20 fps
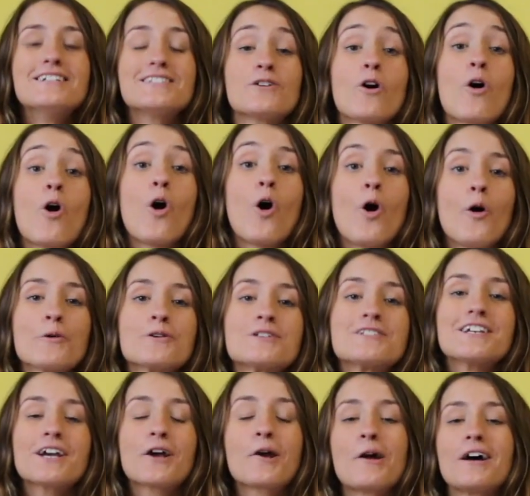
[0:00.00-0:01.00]
So
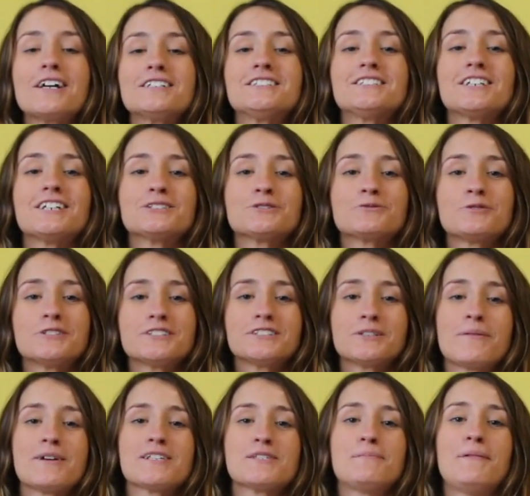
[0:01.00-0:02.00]
obviously Christchurch was
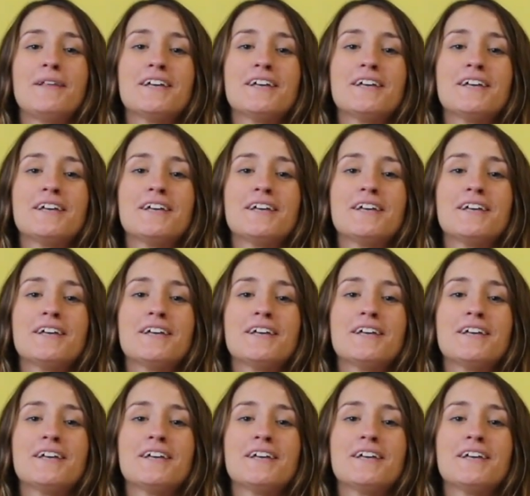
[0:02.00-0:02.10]
the best